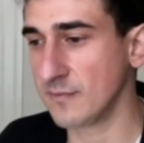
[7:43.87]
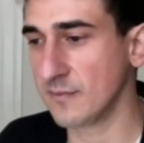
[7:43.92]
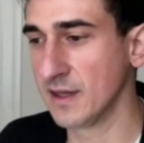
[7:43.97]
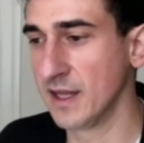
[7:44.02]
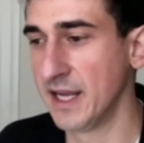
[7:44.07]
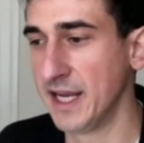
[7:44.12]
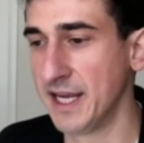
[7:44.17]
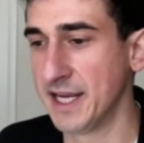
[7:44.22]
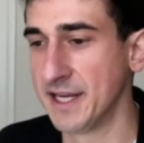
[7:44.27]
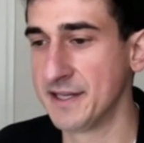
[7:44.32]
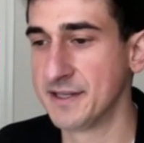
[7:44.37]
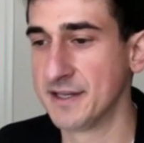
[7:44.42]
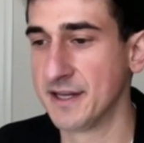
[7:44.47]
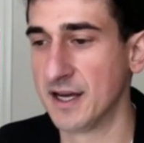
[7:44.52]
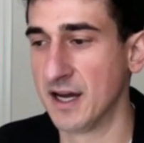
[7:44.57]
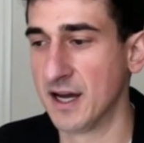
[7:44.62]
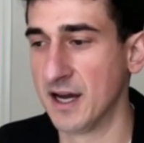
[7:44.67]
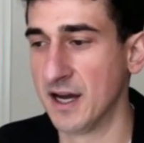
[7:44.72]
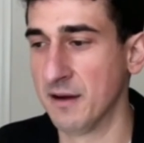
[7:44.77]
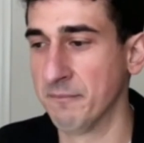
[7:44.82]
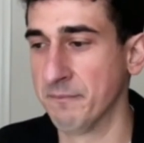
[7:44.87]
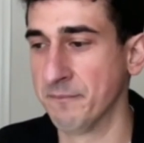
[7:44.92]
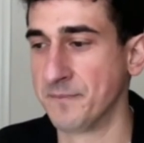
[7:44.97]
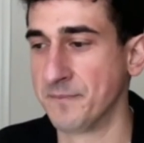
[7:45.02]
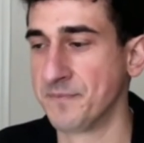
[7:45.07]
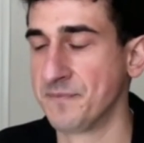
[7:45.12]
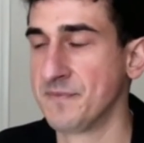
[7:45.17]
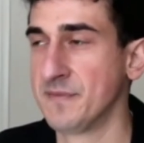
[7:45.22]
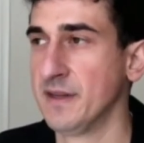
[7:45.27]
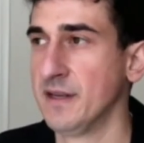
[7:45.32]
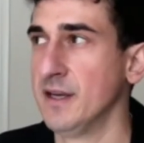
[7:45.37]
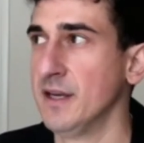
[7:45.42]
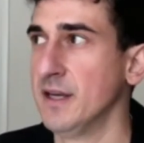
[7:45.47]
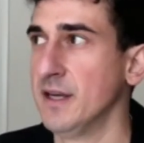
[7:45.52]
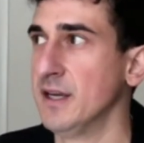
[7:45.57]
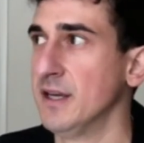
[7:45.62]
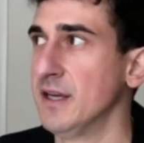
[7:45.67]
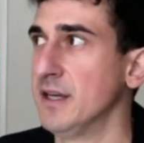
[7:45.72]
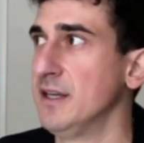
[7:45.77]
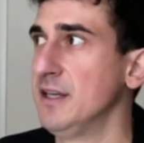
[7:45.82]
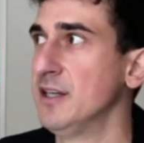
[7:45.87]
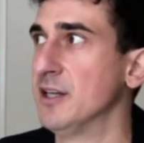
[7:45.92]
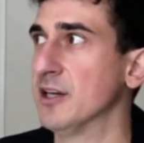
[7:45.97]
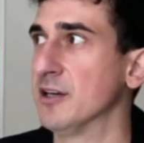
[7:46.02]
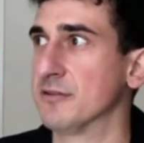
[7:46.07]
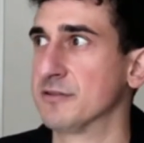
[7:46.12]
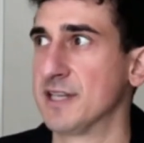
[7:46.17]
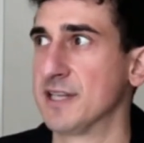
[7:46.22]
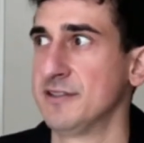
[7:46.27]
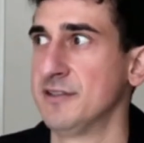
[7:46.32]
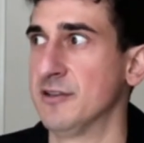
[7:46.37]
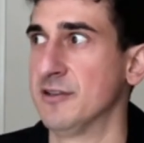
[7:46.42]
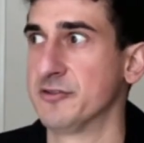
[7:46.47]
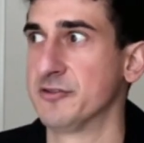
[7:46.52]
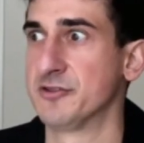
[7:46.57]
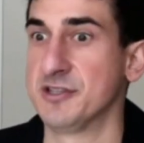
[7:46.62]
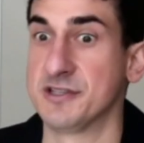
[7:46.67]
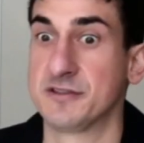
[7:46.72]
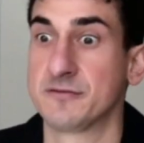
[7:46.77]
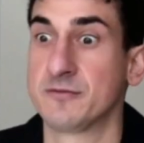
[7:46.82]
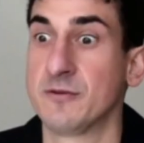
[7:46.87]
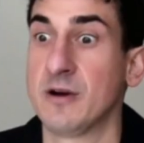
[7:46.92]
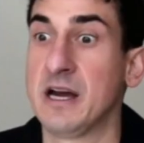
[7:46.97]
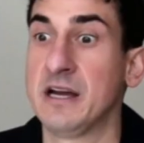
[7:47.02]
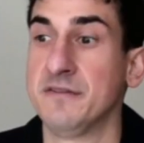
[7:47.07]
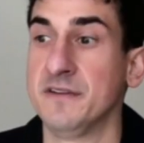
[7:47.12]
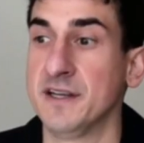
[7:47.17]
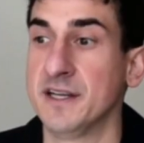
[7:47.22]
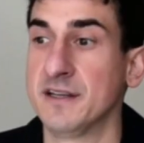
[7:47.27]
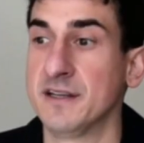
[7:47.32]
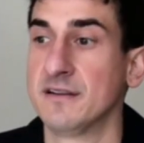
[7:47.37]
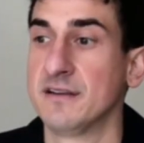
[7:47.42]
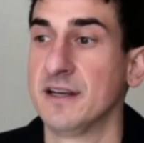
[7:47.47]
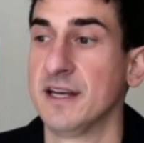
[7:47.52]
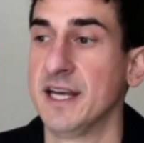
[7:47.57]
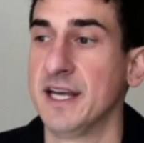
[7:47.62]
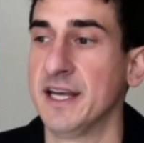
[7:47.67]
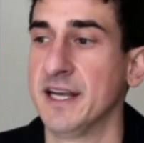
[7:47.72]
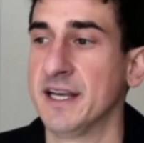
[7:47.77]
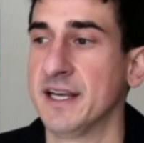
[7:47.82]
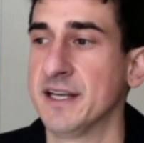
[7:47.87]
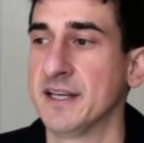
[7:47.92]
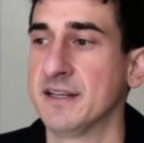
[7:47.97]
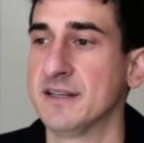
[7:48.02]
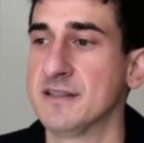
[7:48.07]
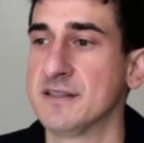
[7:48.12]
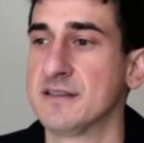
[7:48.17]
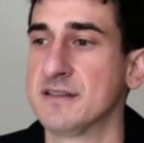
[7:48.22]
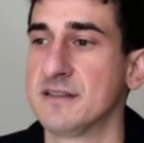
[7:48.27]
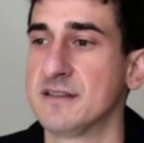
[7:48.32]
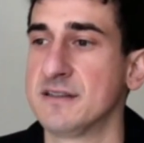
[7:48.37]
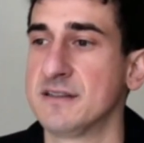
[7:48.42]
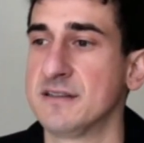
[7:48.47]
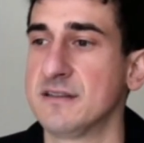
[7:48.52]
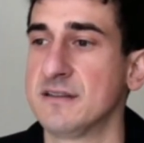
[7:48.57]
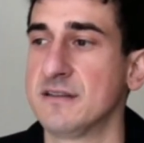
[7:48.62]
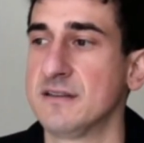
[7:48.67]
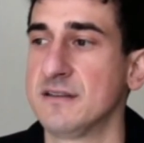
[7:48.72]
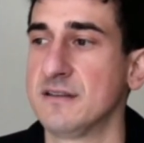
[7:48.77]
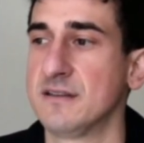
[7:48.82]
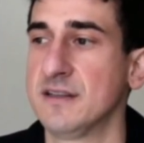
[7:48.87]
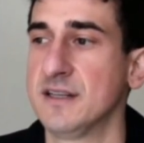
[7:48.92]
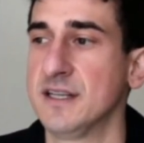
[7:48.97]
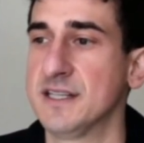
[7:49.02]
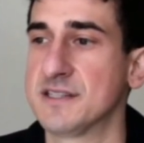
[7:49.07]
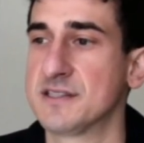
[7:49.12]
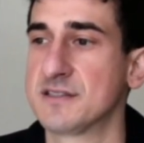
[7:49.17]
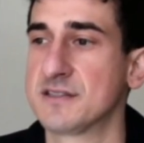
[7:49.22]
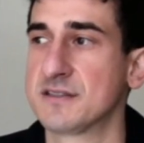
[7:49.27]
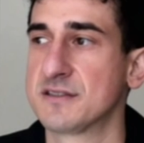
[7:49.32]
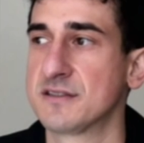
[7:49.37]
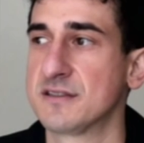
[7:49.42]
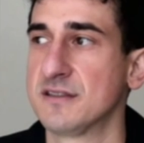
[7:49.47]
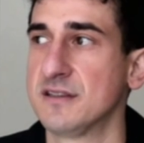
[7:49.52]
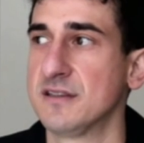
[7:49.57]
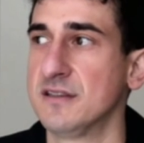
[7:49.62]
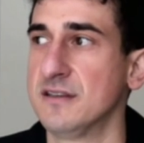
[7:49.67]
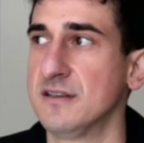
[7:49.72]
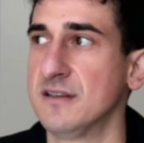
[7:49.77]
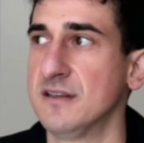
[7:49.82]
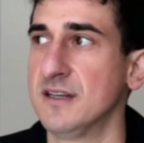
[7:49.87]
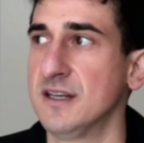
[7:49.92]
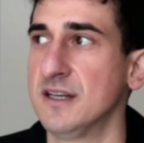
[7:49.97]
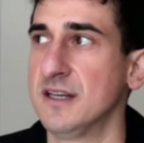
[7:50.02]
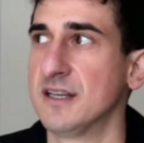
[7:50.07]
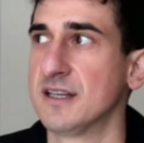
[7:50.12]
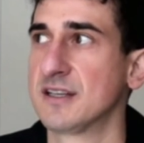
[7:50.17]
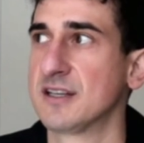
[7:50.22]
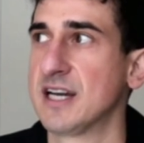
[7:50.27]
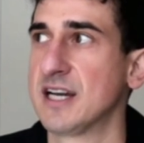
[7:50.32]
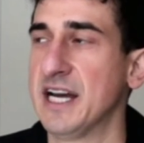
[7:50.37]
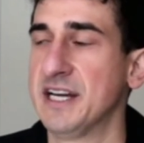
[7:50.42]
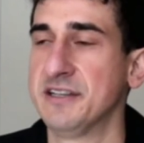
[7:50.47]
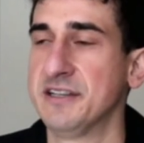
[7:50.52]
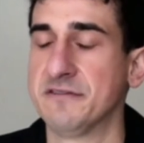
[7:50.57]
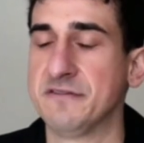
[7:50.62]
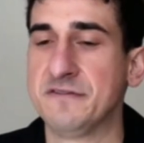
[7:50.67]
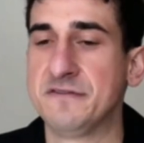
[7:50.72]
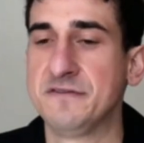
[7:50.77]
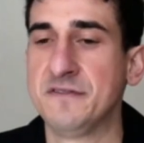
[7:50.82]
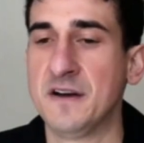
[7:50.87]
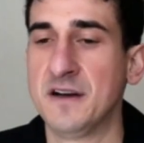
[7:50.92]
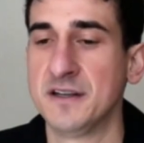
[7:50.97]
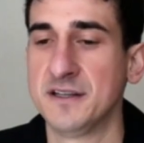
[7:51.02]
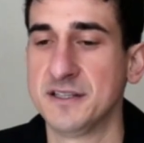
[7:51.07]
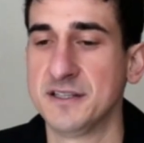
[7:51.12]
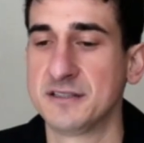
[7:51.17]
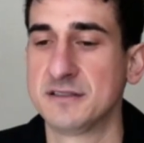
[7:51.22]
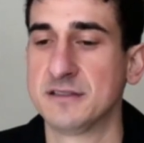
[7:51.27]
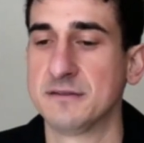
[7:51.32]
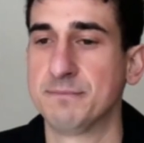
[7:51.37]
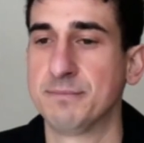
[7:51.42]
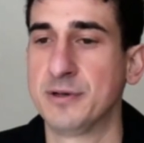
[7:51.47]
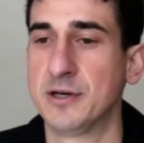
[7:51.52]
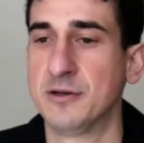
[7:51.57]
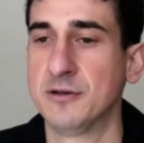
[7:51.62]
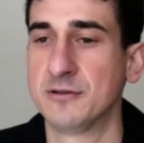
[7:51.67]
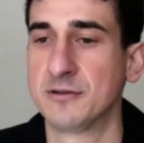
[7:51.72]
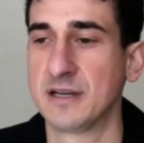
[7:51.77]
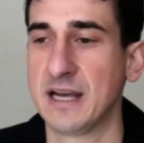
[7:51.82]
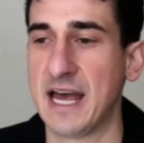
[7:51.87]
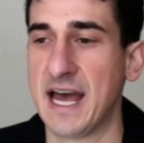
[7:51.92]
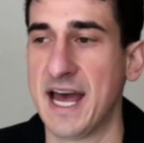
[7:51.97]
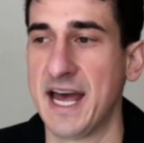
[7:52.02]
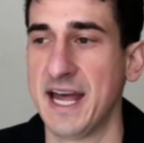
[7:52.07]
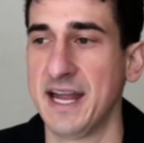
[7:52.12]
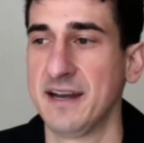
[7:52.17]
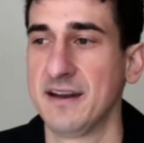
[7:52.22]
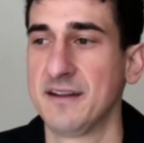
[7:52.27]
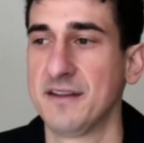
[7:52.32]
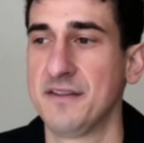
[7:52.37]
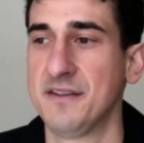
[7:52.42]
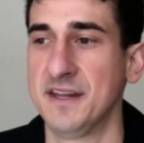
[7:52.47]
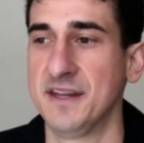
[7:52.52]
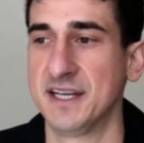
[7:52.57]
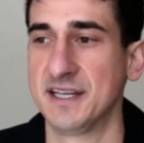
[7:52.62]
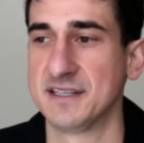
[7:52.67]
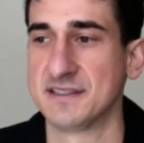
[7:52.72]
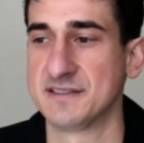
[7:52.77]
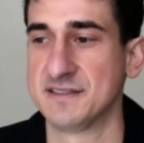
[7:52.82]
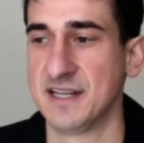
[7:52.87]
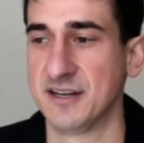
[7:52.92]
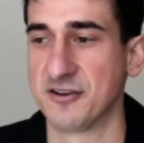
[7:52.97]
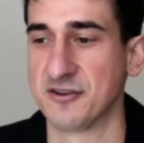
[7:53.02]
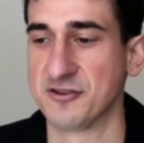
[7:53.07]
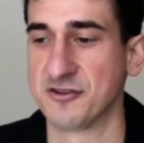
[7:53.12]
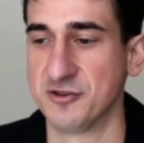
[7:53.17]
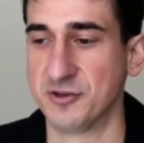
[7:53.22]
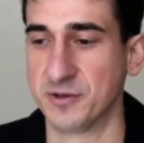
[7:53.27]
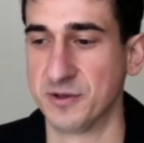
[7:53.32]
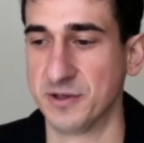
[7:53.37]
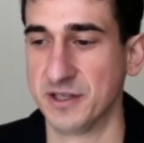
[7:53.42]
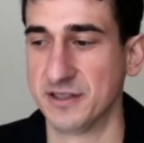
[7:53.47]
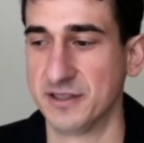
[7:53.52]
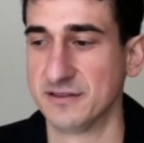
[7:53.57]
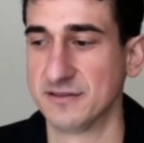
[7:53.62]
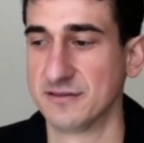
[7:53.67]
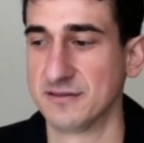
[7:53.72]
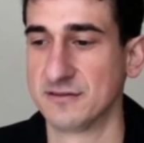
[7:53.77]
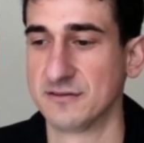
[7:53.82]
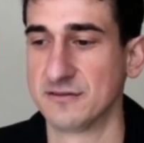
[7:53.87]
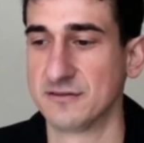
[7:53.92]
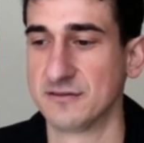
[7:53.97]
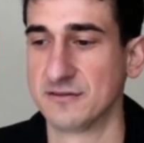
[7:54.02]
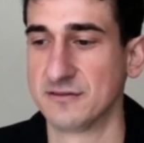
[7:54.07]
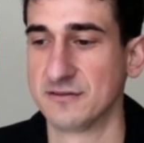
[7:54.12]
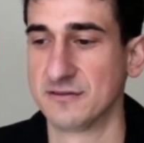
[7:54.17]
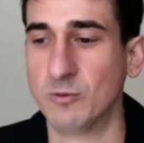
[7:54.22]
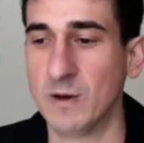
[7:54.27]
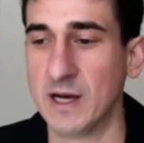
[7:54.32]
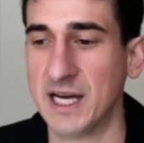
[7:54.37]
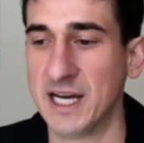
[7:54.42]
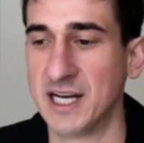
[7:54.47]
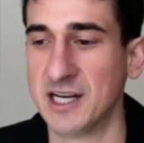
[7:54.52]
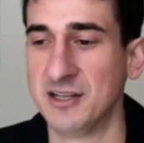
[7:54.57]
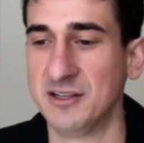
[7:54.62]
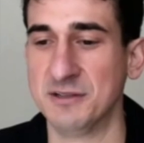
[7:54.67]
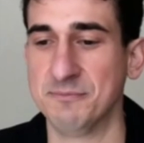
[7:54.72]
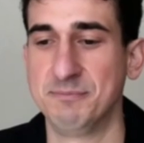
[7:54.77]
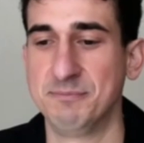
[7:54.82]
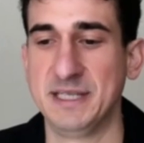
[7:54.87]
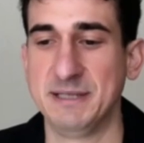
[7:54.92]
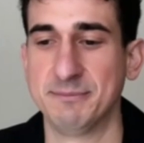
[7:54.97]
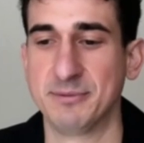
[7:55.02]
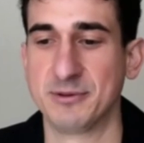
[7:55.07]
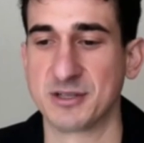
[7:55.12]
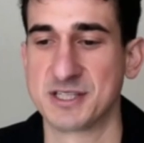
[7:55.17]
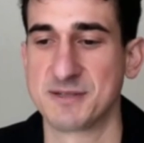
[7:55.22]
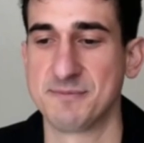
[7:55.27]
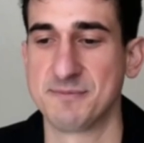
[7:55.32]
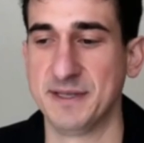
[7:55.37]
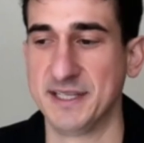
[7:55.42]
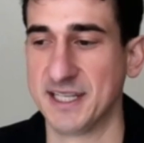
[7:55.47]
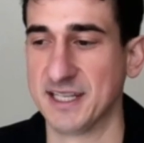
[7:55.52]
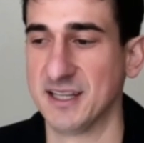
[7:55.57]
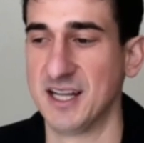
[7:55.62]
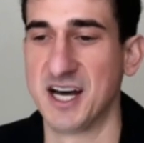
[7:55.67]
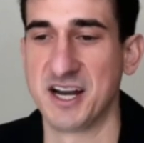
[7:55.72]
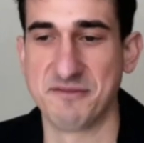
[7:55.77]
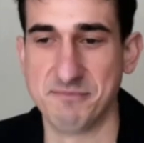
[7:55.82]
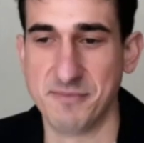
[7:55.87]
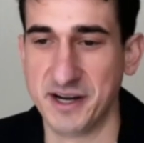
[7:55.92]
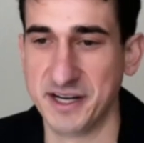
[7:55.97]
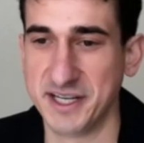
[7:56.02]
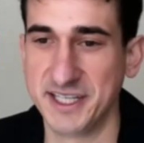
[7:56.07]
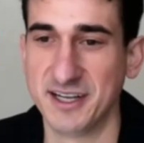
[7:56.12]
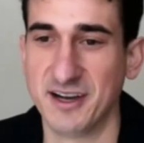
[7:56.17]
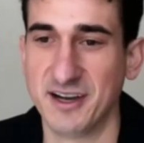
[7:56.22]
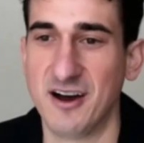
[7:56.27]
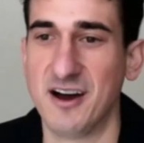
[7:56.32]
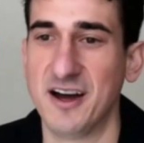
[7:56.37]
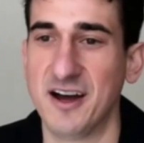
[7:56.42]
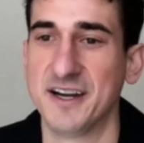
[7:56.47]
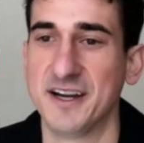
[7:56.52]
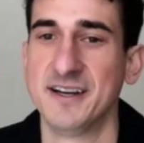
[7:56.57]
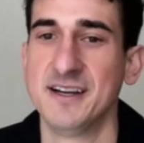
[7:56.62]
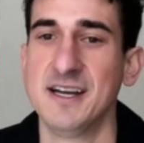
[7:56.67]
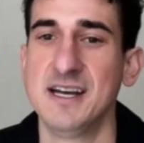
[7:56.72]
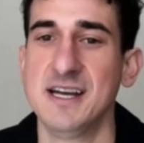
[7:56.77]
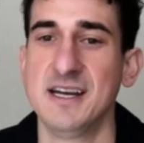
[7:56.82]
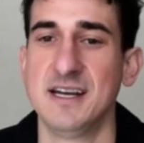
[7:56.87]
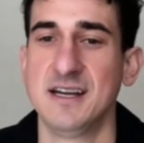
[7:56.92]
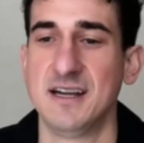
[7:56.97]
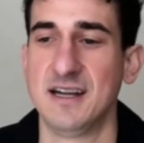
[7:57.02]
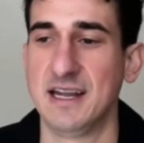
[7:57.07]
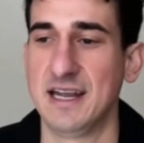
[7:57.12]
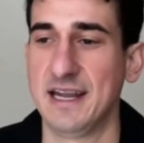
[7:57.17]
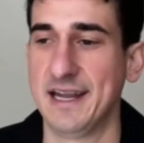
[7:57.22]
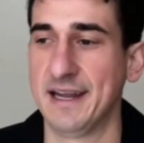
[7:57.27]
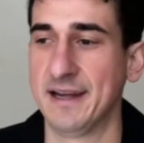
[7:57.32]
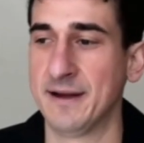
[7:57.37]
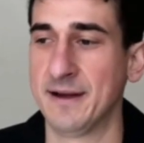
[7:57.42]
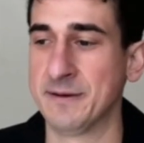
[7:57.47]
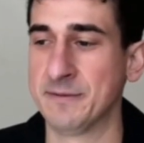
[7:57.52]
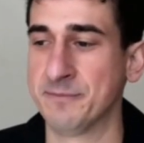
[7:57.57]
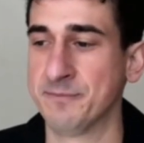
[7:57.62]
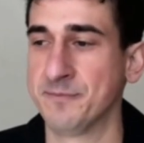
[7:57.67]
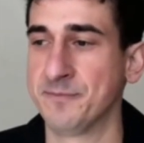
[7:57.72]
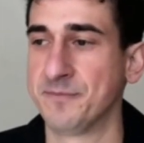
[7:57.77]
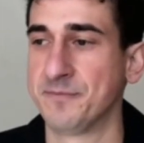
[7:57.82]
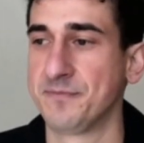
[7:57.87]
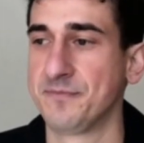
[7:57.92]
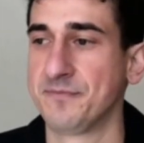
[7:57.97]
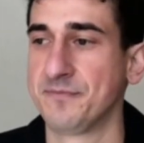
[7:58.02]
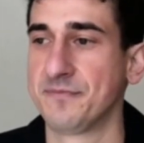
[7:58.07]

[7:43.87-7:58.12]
Yeah. And, um, you know, technology is thriving, and it's kind of fun to poke at things that are doing really well and people are spending a lot of money on. Um,